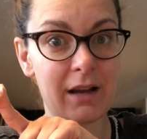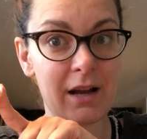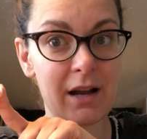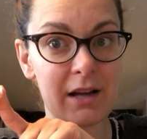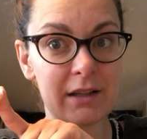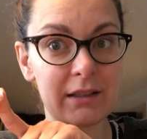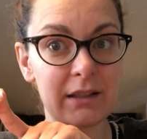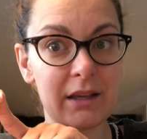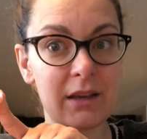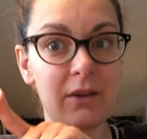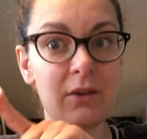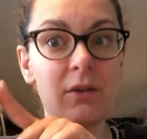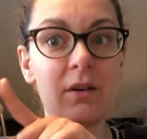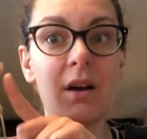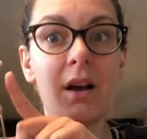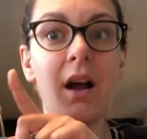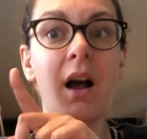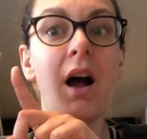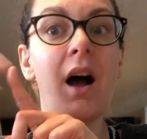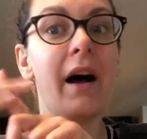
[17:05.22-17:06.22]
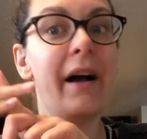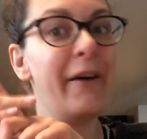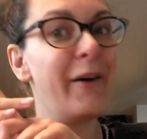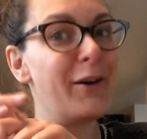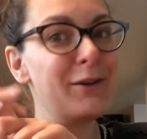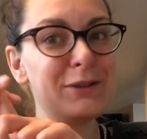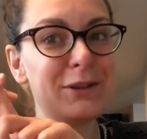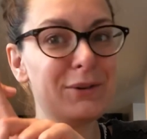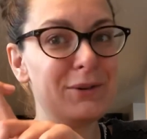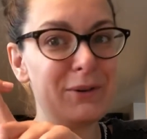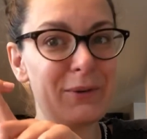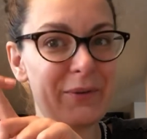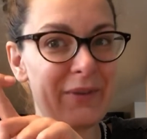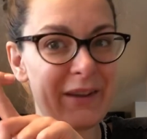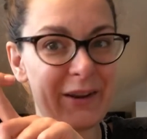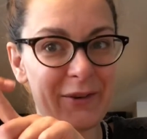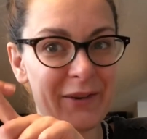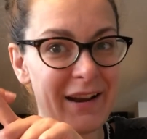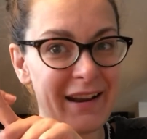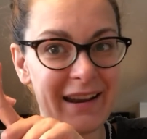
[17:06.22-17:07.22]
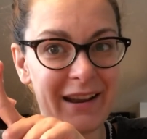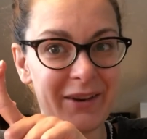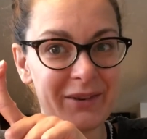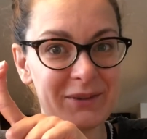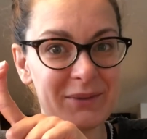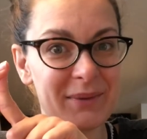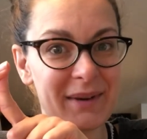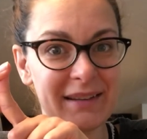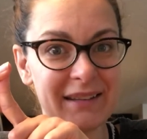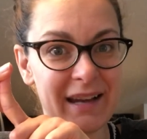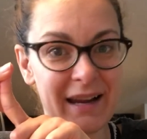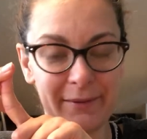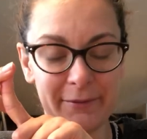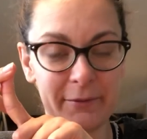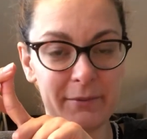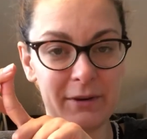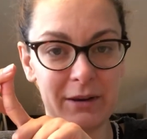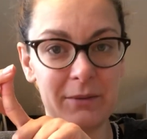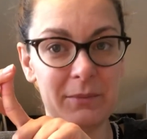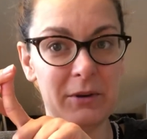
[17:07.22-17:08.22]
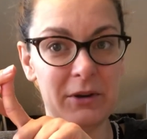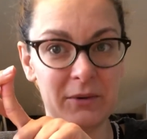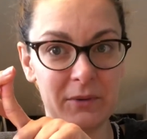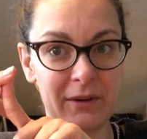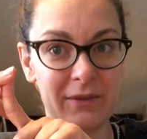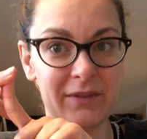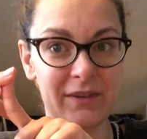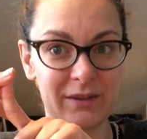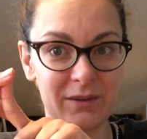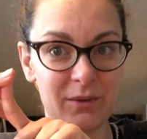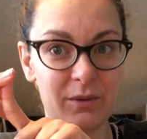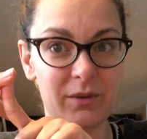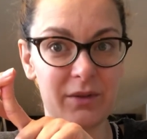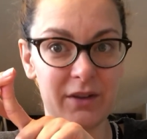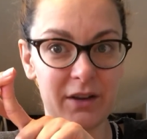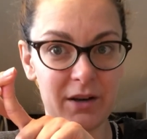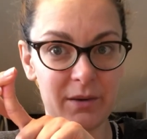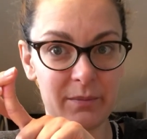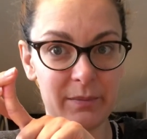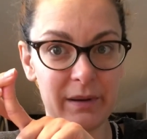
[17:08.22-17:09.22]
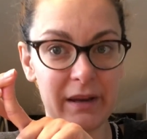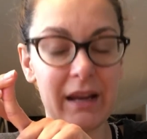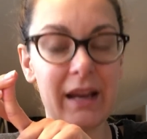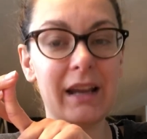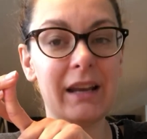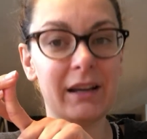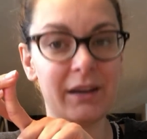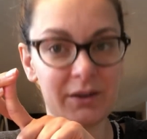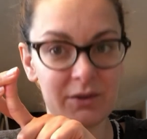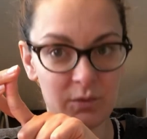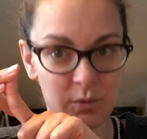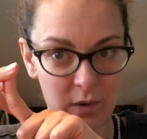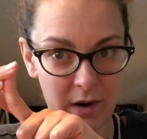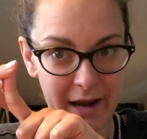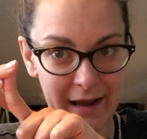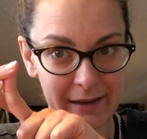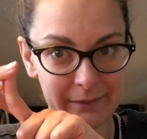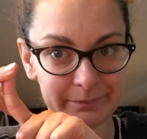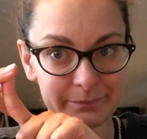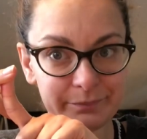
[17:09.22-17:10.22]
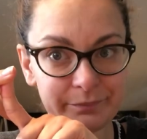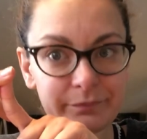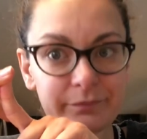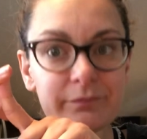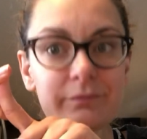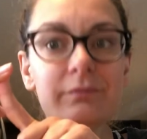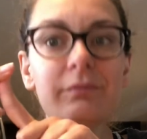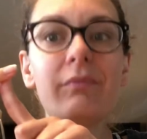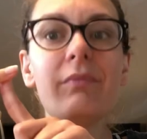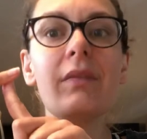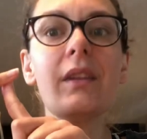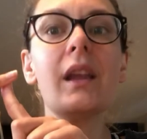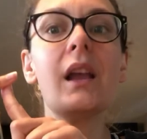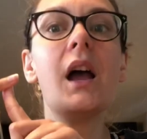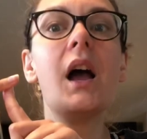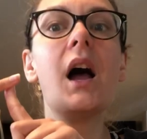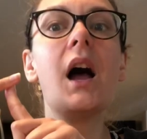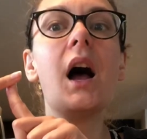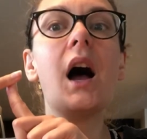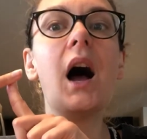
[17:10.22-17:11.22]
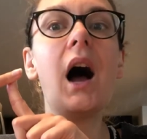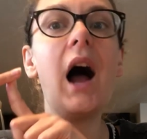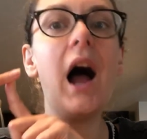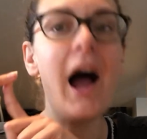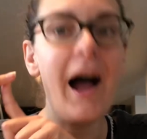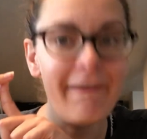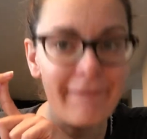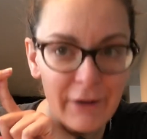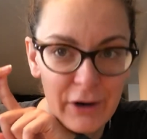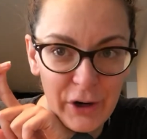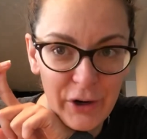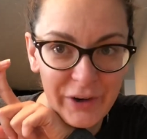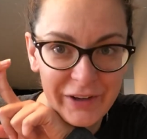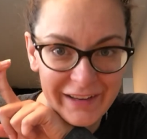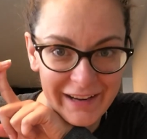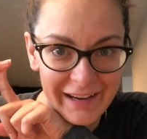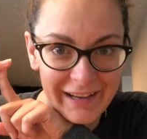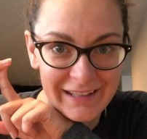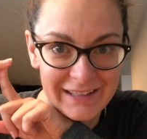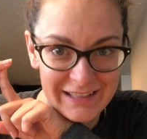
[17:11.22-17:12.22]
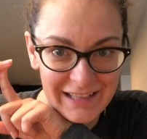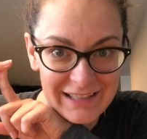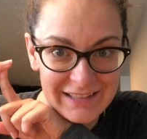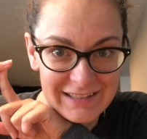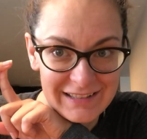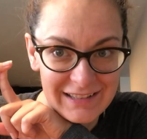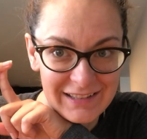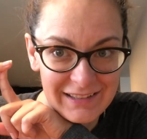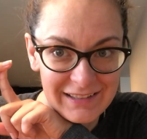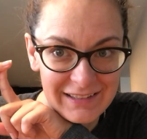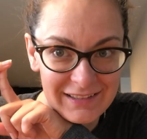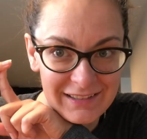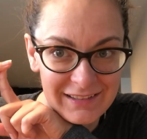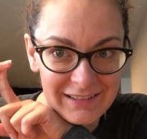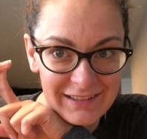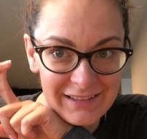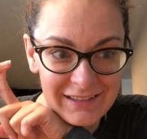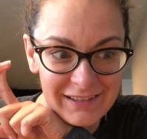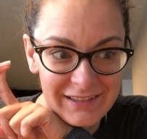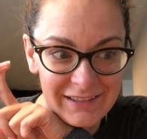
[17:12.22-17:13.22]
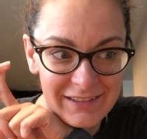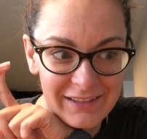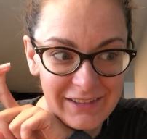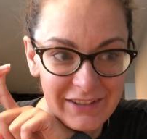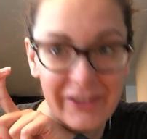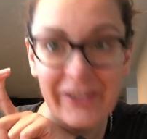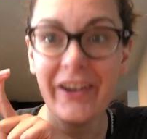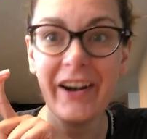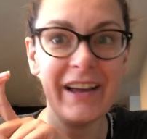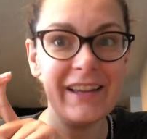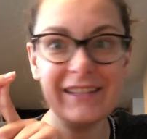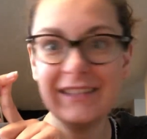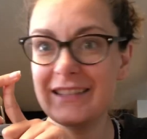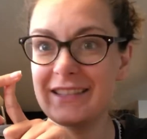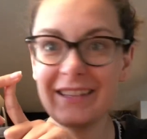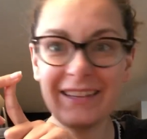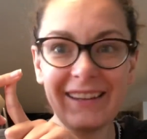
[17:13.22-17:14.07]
Egoscue. I also don't think right now is the right time for me to be doing physical therapy, and here's why. I have a herniated disc, you guys.